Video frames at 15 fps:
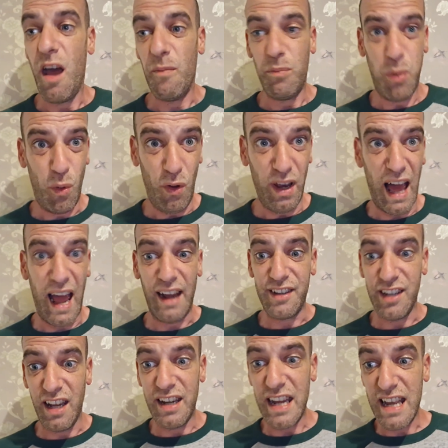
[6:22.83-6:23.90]
poor lad.
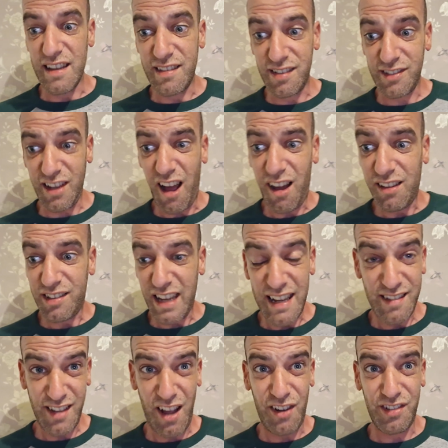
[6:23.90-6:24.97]
And he starts
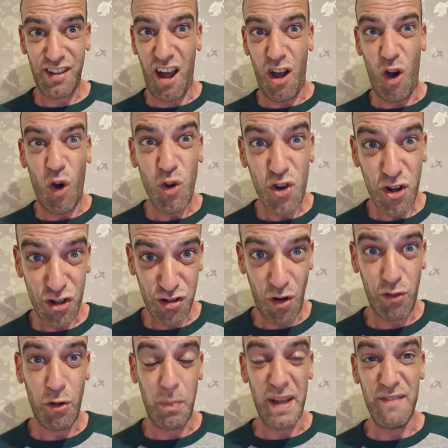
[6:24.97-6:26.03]
like
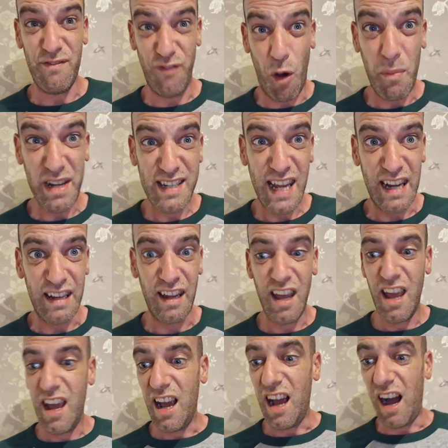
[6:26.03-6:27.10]
uncontrollably vomiting,
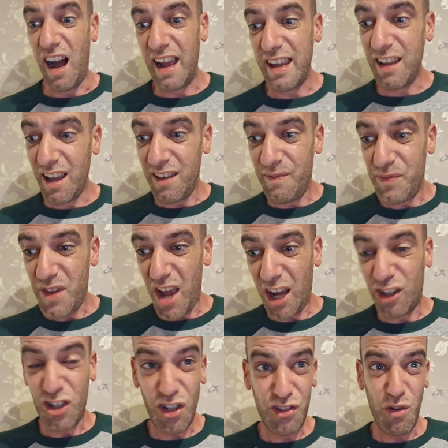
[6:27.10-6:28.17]
all right? And
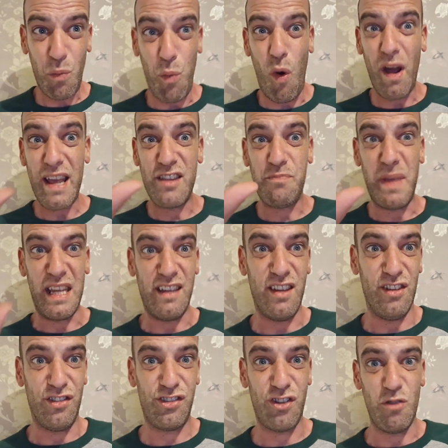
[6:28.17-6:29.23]
because of what he's been
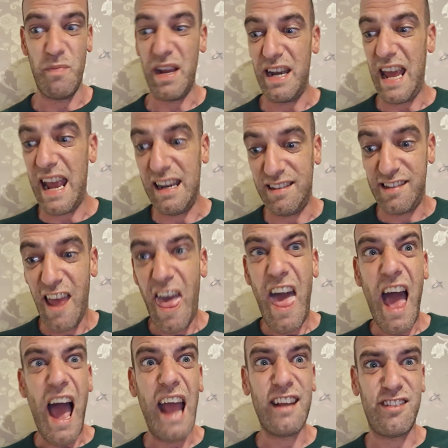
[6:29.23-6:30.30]
consuming, it's
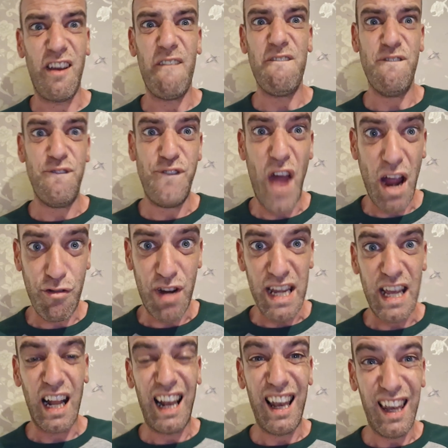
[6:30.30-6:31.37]
a
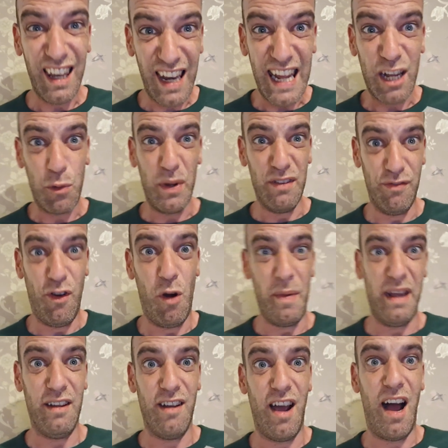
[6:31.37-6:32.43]
very liquid
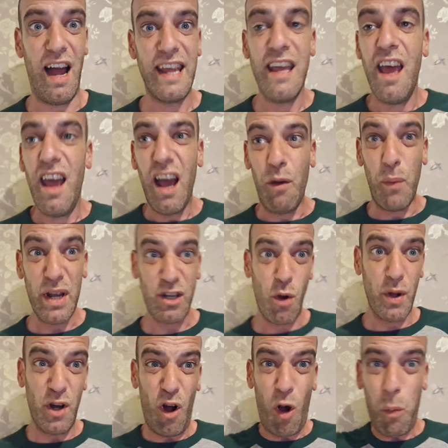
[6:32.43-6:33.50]
vomit, all right? And we're
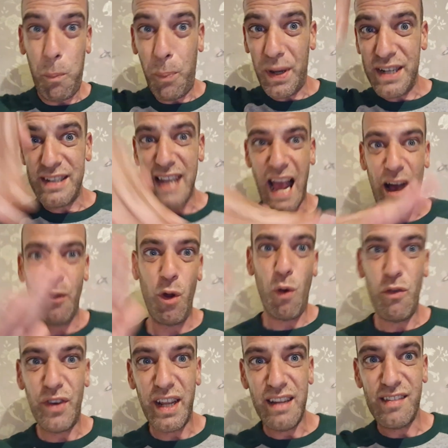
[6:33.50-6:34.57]
going up and down
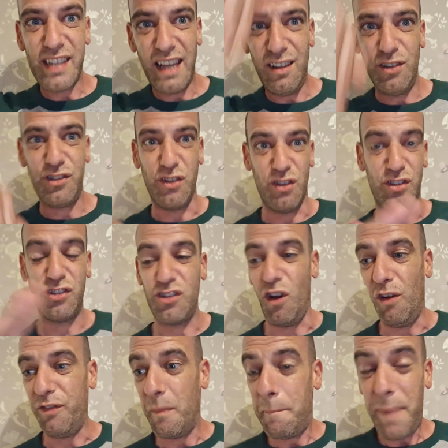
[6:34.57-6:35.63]
over these hills and
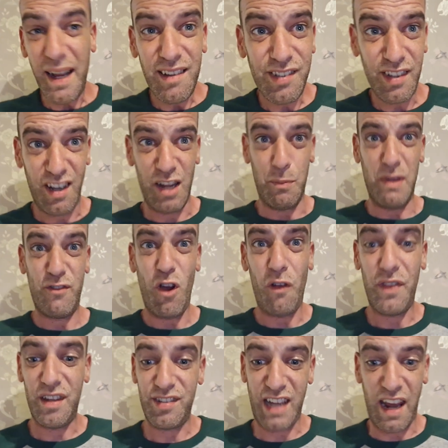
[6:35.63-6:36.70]
stuff. And basically, we've got
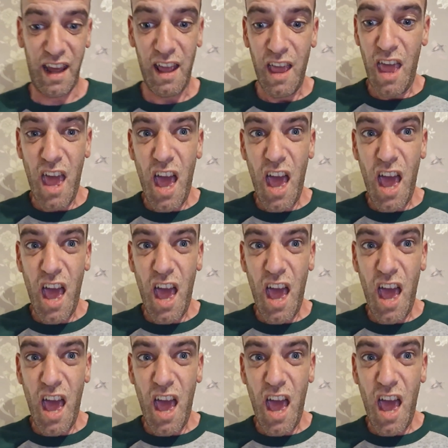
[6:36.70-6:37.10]
this kind of